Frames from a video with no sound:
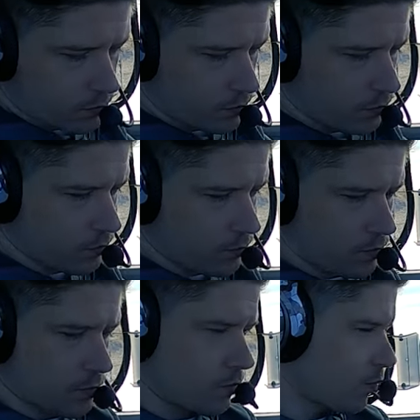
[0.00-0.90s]
In the Mooney
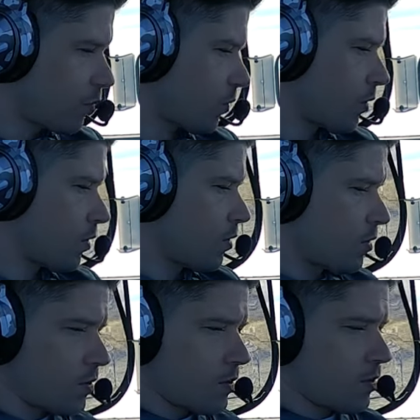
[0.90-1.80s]
calling, are you going to be
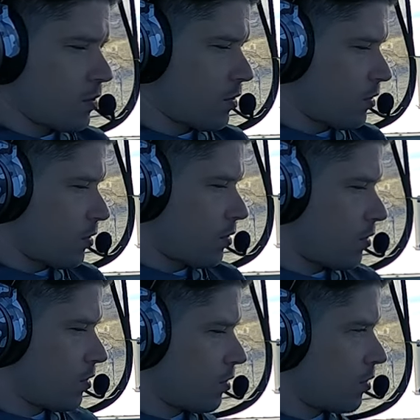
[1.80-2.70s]
continuing southwest
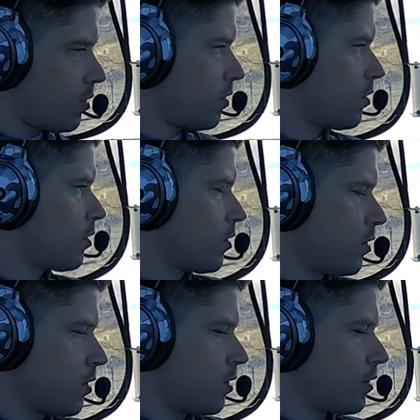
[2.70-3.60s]
bound?
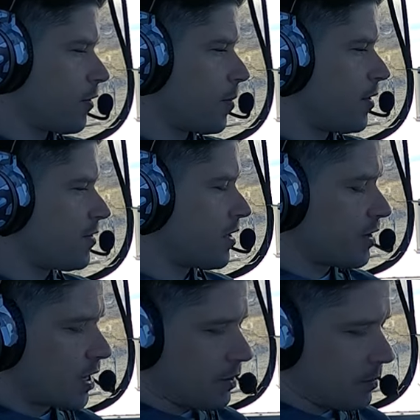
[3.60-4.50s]
Affirmative, oh
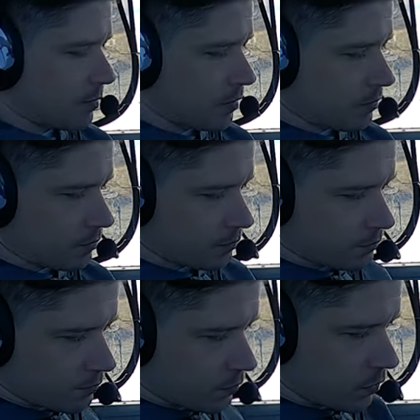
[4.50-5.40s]
eight one
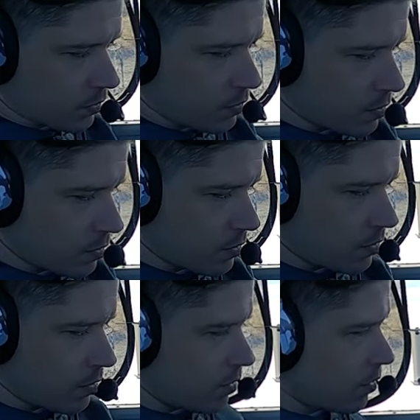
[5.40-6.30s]
one. Contact Beaufort approach,